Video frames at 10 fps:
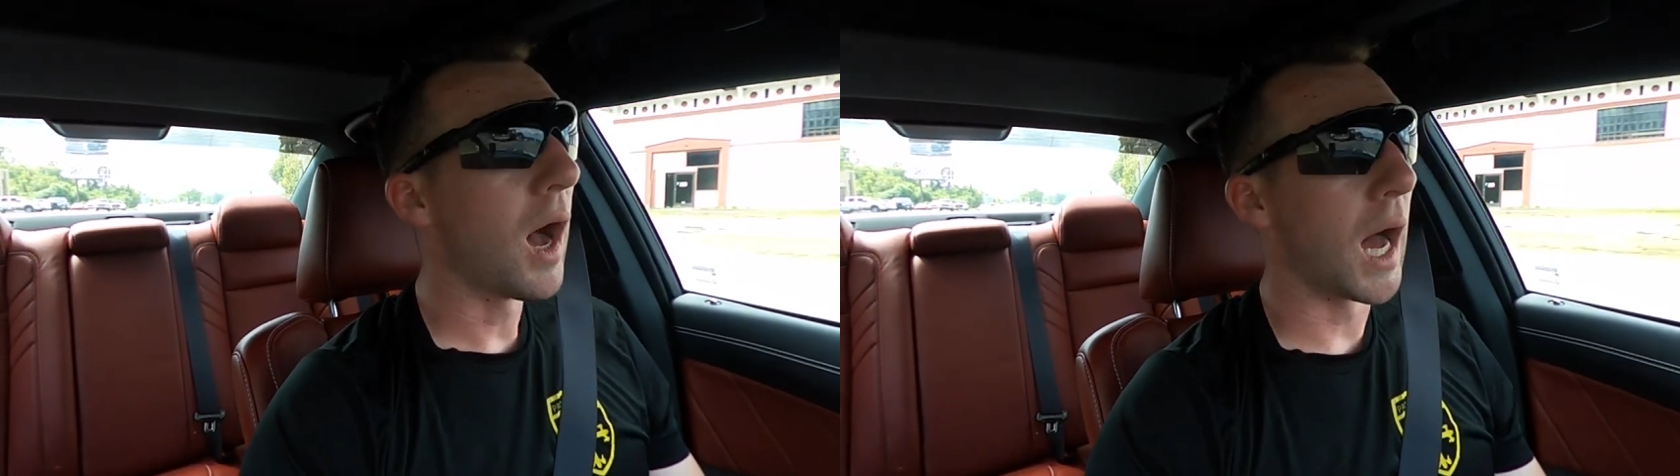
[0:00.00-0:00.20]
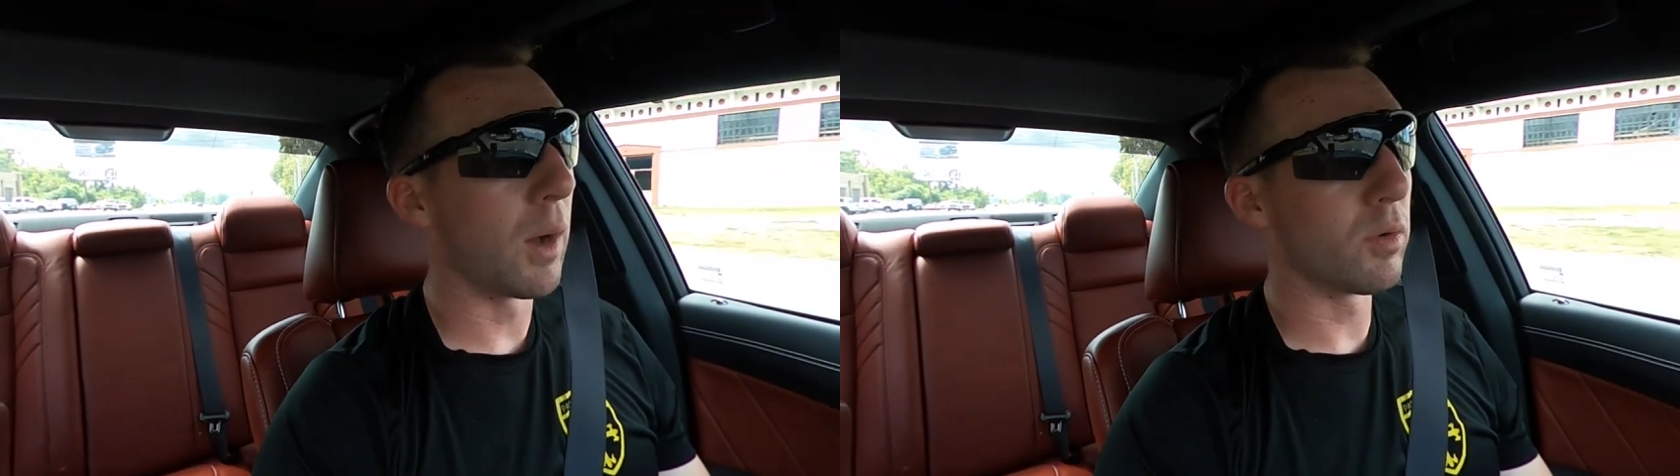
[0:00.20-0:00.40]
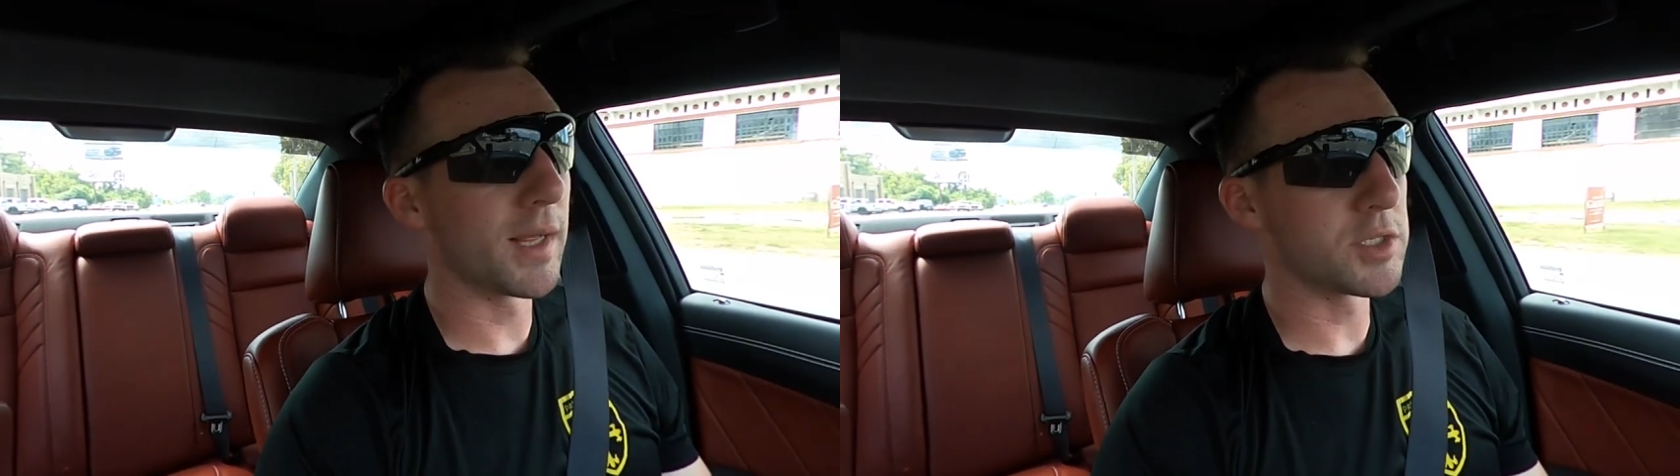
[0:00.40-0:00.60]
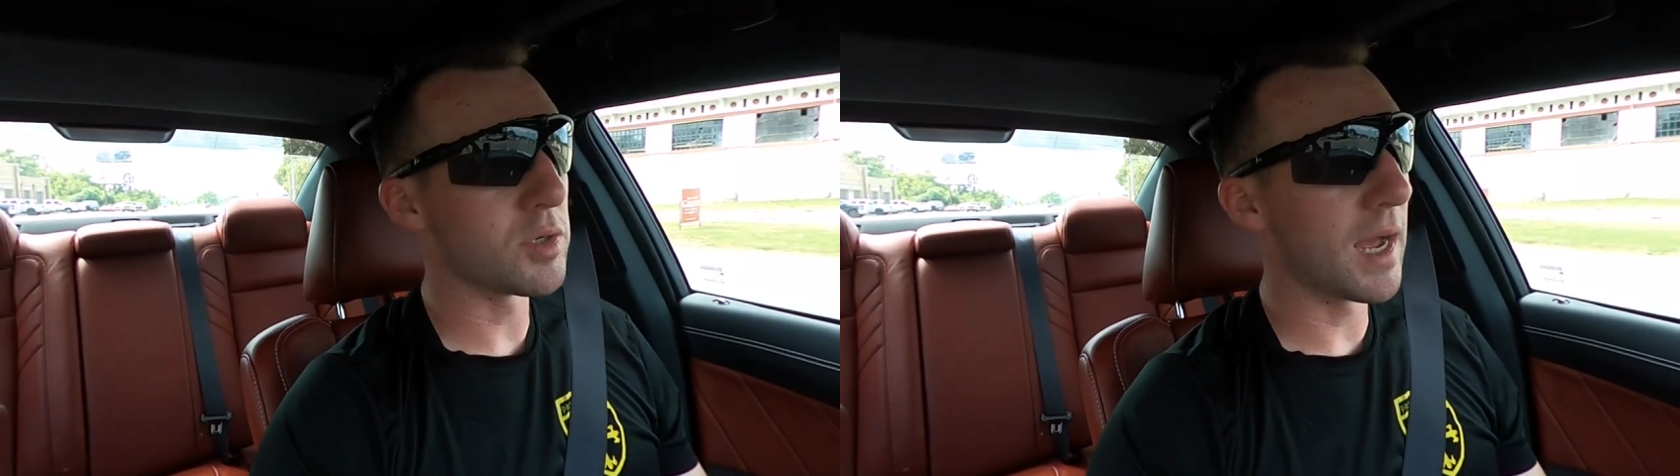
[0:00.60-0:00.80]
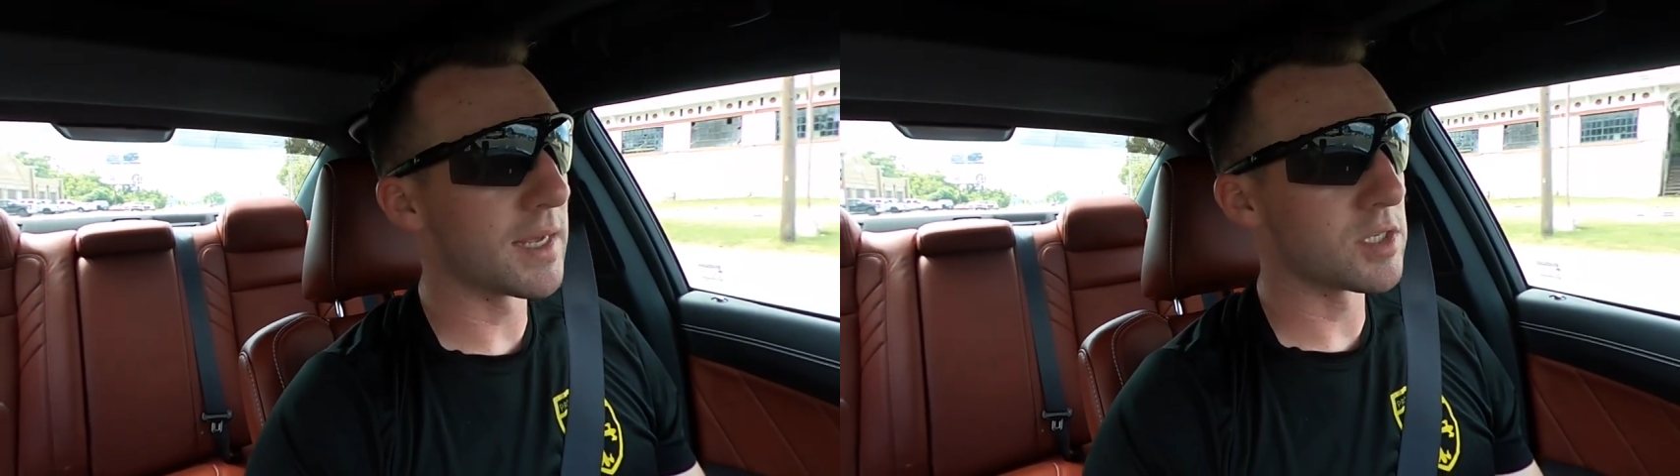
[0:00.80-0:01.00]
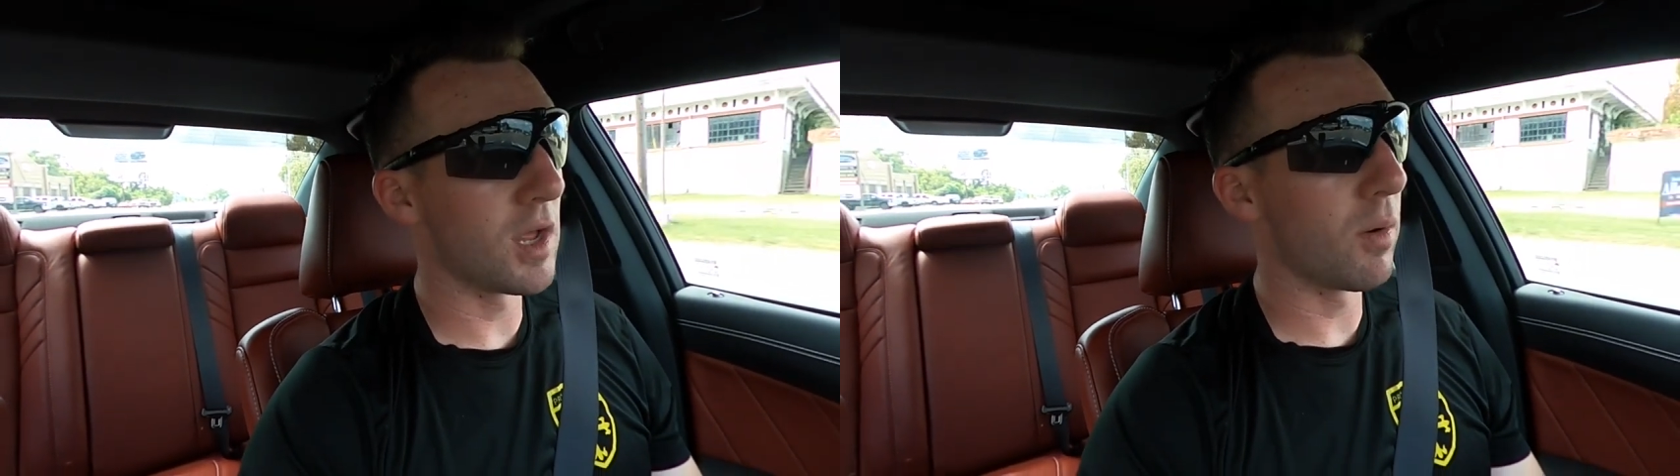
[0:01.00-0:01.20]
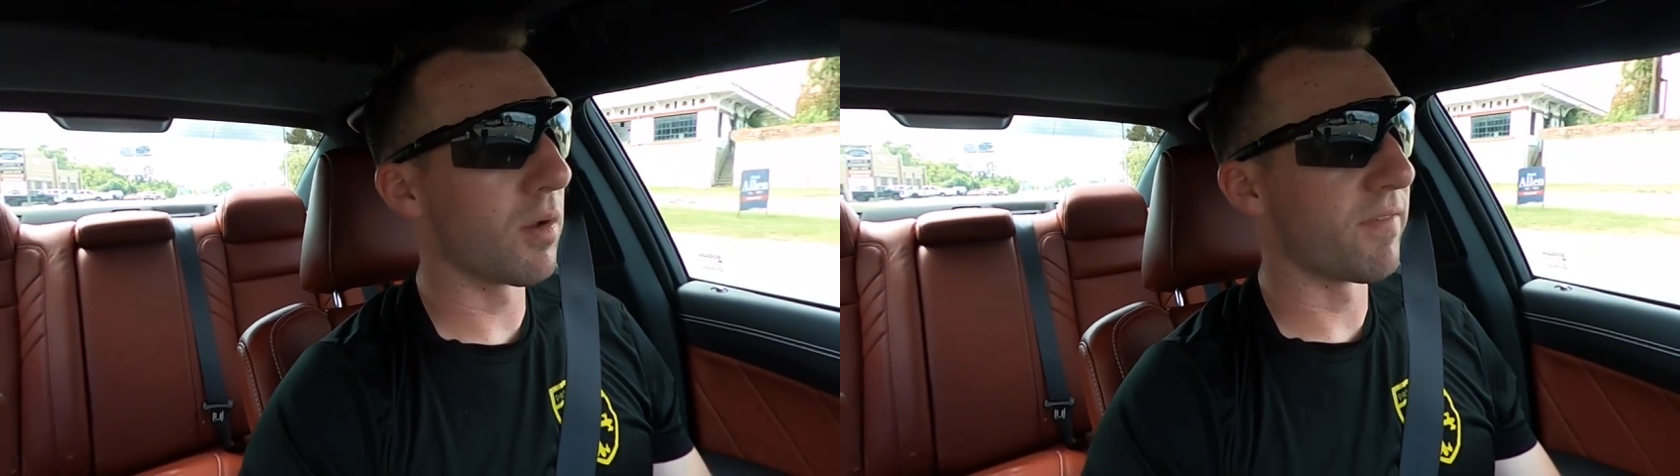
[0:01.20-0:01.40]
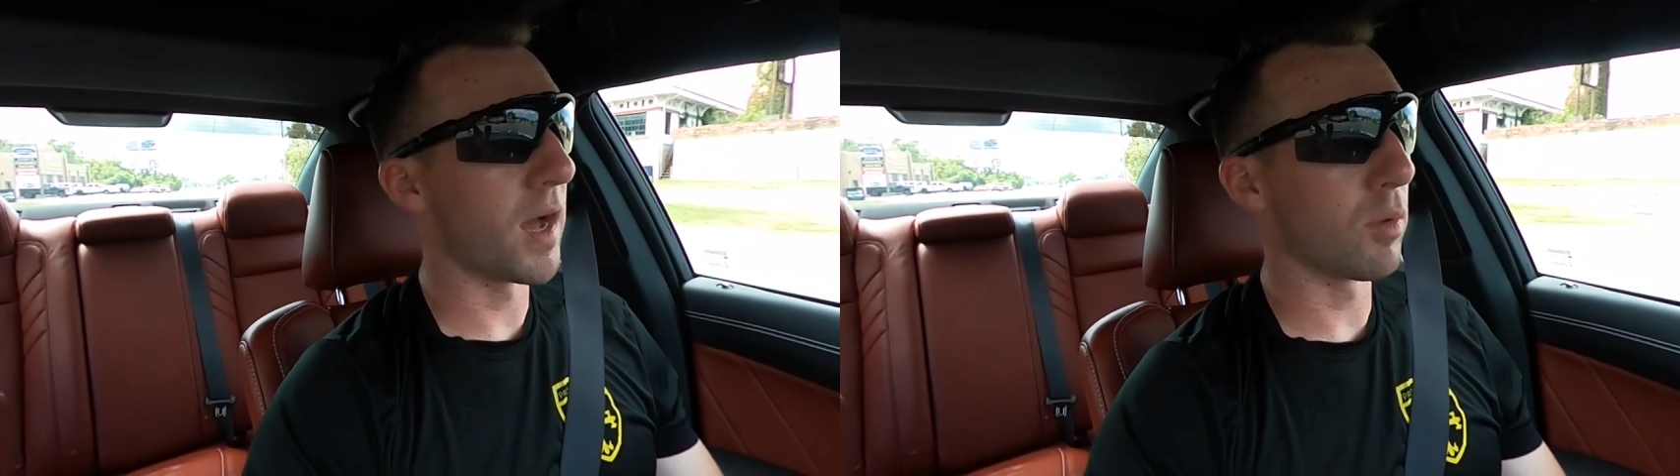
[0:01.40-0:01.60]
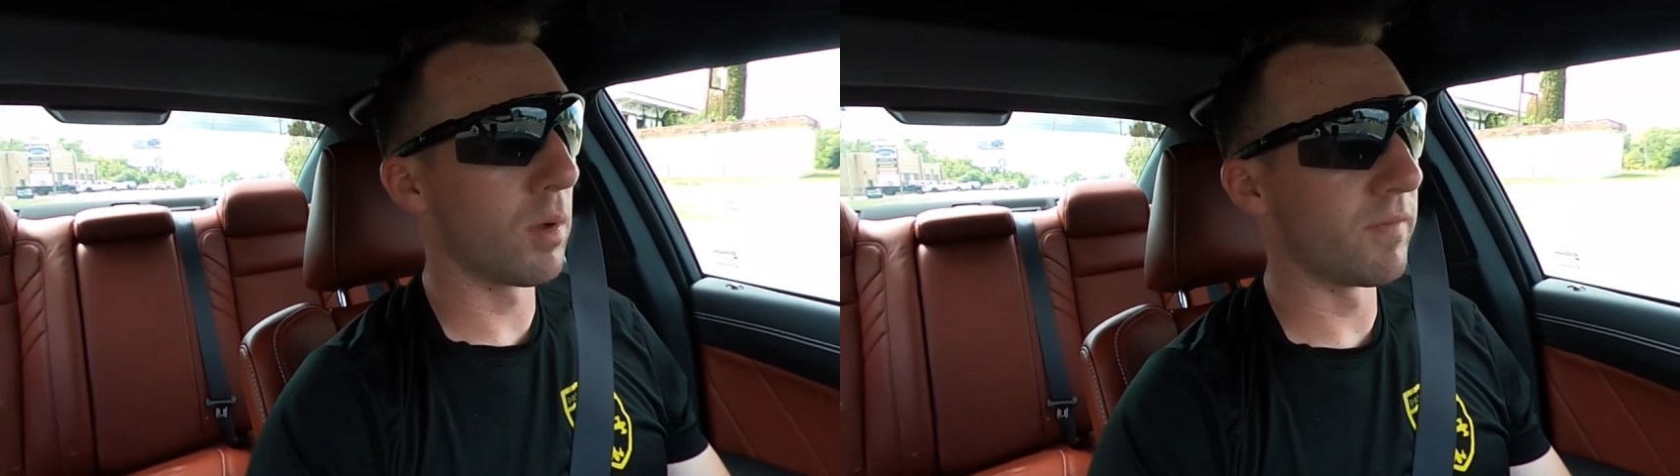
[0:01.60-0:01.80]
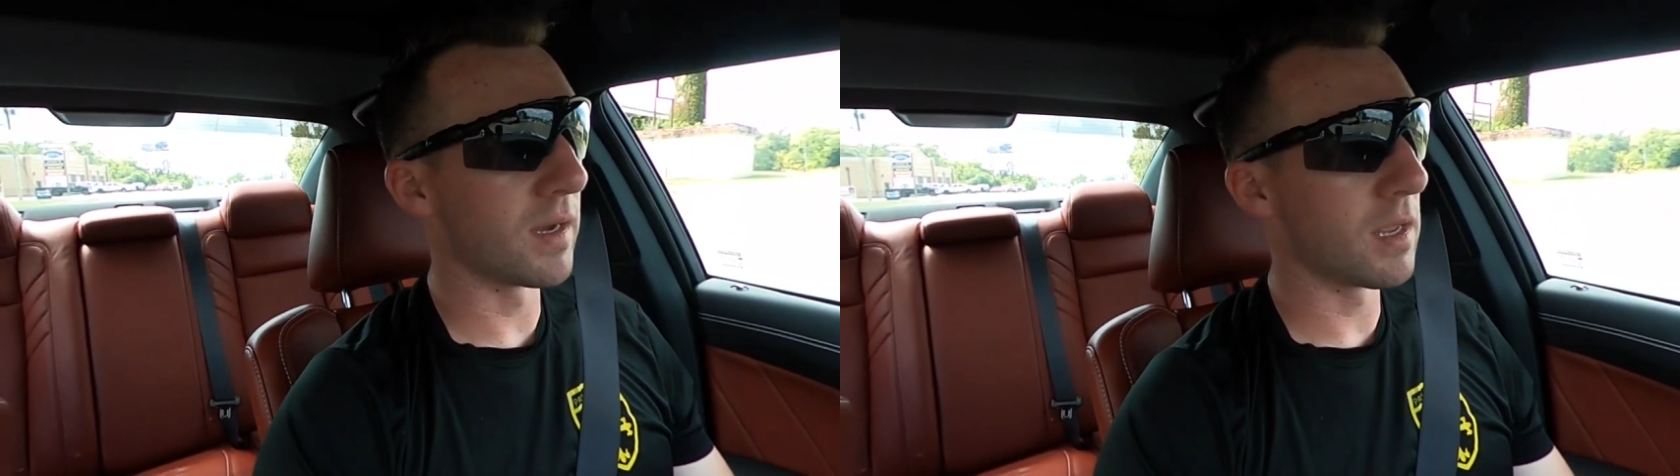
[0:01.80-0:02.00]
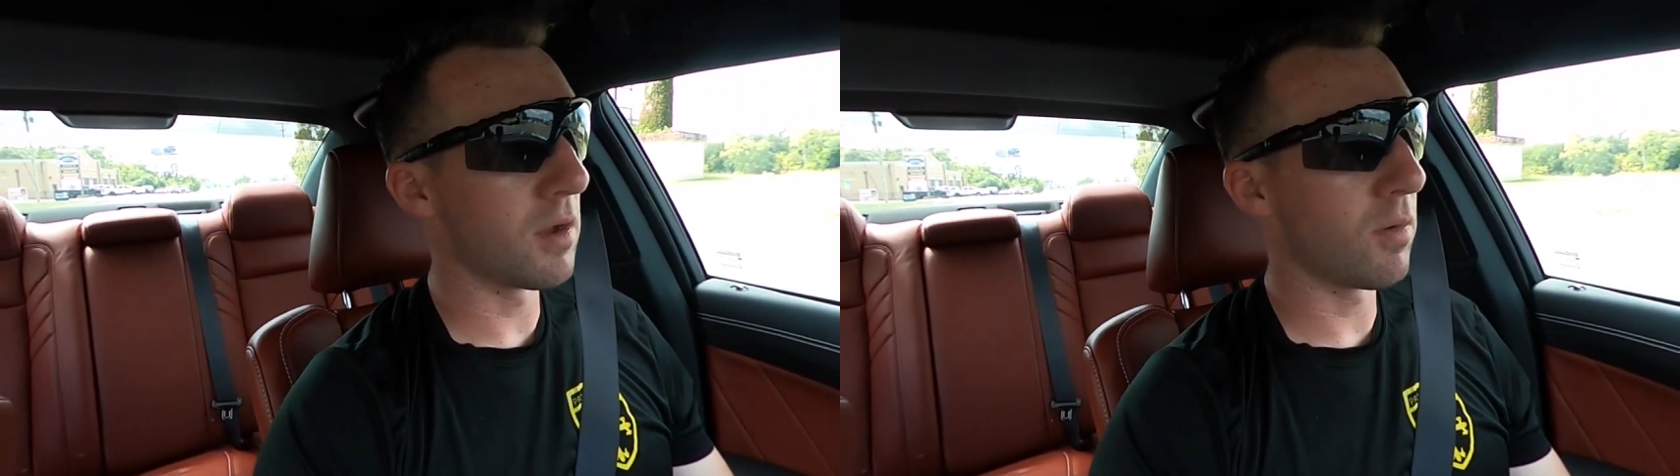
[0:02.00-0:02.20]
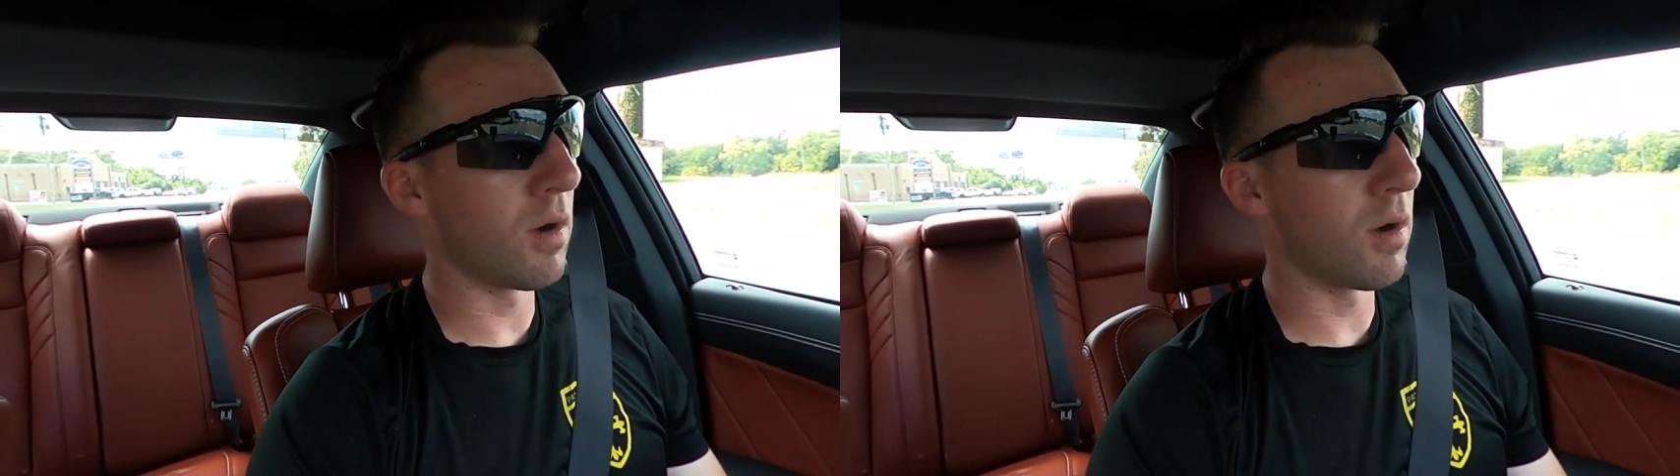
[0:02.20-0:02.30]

I will let you guys know in a follow-up video